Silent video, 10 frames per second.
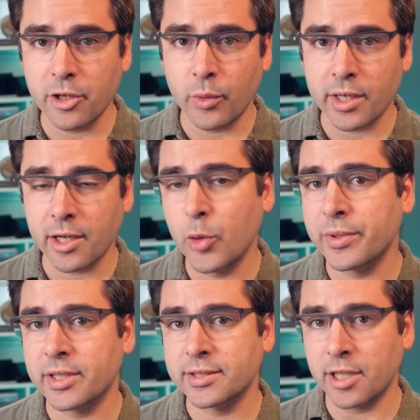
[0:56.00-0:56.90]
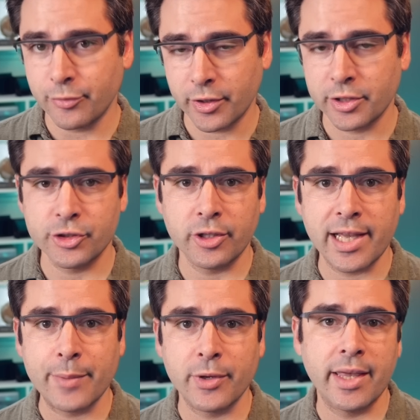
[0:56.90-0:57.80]
you'll want to open the software control
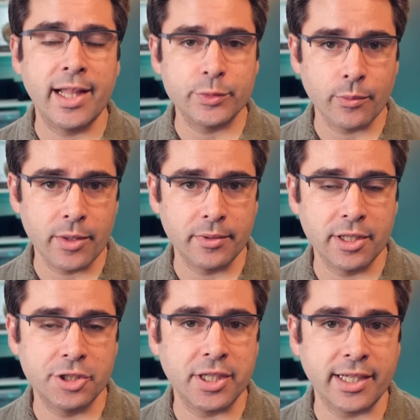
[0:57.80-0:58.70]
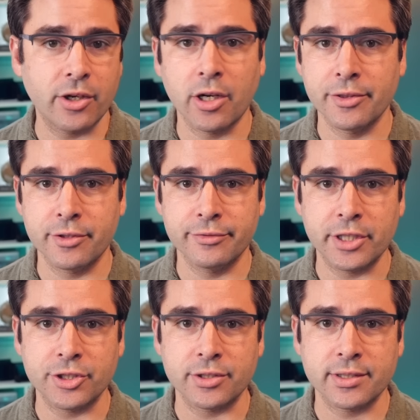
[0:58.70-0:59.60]
app, and that's where we'll be able to check out all the new
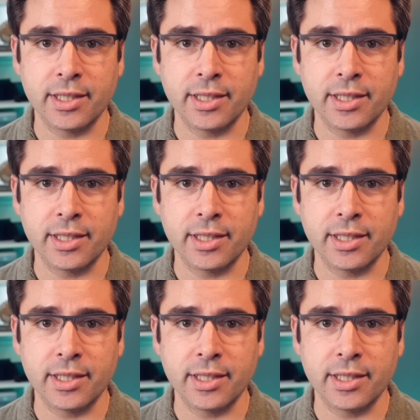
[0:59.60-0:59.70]
features.